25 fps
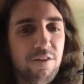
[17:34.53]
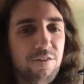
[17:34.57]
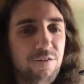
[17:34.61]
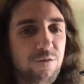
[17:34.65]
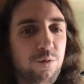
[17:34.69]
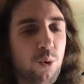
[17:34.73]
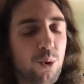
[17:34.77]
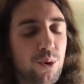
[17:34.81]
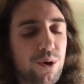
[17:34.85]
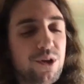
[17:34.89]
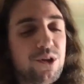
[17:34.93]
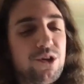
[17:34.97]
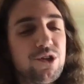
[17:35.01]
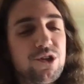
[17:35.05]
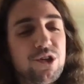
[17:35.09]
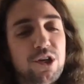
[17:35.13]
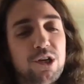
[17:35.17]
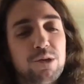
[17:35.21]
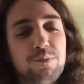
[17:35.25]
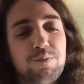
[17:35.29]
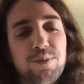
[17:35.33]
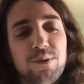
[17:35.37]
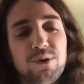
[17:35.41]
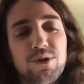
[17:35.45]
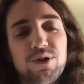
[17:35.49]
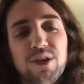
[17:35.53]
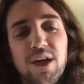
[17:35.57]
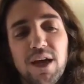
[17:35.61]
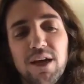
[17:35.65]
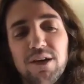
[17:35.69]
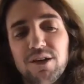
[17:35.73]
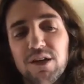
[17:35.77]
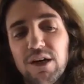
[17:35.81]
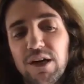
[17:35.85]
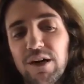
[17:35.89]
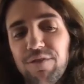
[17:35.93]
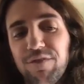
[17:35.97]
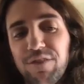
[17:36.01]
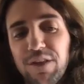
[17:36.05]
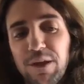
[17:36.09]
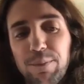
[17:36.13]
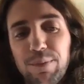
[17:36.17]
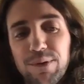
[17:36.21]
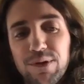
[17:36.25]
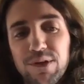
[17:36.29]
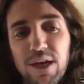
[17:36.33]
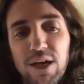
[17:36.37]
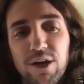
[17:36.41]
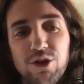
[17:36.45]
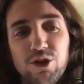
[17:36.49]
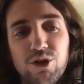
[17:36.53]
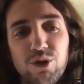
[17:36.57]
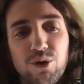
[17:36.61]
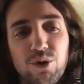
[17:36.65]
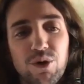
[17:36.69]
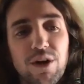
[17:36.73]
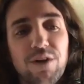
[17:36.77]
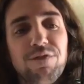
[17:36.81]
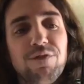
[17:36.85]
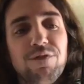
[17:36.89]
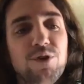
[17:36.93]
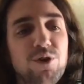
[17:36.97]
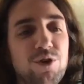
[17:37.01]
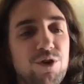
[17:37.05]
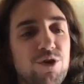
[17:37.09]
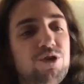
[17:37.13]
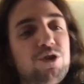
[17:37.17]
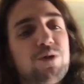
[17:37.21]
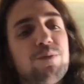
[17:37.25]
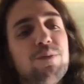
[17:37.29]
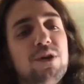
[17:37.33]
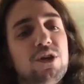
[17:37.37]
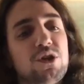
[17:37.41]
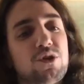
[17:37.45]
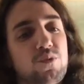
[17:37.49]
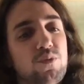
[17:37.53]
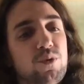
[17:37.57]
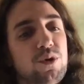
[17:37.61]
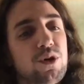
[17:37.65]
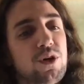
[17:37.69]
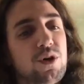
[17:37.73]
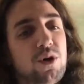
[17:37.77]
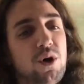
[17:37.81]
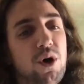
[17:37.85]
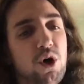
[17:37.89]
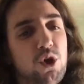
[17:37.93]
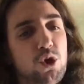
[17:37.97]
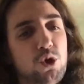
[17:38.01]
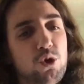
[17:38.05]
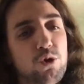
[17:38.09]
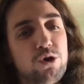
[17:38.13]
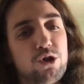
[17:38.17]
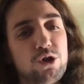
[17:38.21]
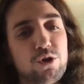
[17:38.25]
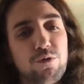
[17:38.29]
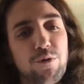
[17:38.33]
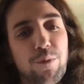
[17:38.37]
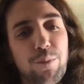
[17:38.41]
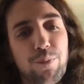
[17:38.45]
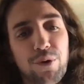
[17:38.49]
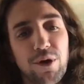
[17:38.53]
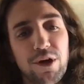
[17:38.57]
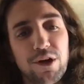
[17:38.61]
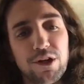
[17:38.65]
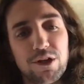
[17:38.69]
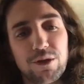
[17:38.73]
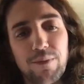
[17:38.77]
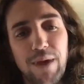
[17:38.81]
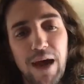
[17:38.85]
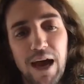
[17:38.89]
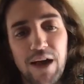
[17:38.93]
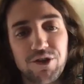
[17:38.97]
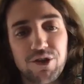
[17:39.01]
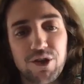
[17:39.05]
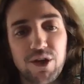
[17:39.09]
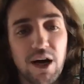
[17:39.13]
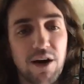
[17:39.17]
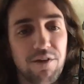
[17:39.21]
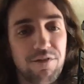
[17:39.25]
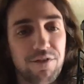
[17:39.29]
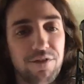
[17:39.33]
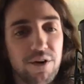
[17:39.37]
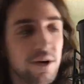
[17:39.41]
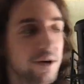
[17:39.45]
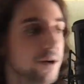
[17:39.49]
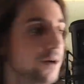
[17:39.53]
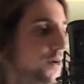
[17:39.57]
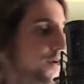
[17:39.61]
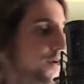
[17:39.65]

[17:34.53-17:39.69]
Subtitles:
46% of the potential if Newsom is recalled, who should replace him as governor.